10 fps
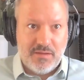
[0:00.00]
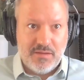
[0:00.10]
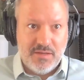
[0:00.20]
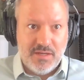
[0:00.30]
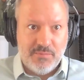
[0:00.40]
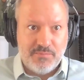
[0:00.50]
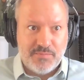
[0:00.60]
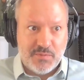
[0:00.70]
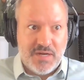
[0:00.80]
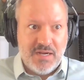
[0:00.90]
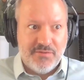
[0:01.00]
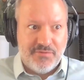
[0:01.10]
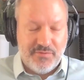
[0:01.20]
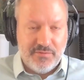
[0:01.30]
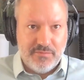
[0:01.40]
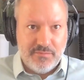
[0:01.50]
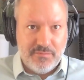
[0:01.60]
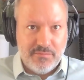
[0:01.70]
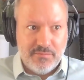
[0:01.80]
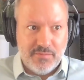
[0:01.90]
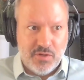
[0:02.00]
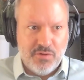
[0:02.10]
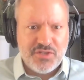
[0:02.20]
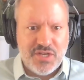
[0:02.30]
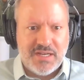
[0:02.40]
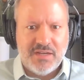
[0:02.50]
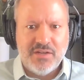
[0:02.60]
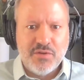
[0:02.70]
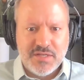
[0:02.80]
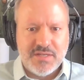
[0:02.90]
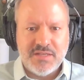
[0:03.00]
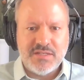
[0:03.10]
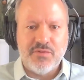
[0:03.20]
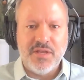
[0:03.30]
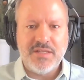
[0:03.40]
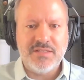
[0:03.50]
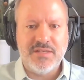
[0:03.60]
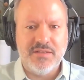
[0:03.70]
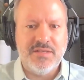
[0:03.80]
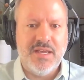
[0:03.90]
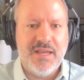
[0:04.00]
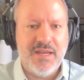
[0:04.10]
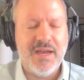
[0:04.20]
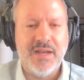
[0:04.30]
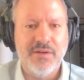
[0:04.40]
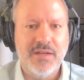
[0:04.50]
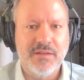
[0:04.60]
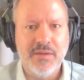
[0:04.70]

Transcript: some kind of earth-shaking news as it relates to AI, right?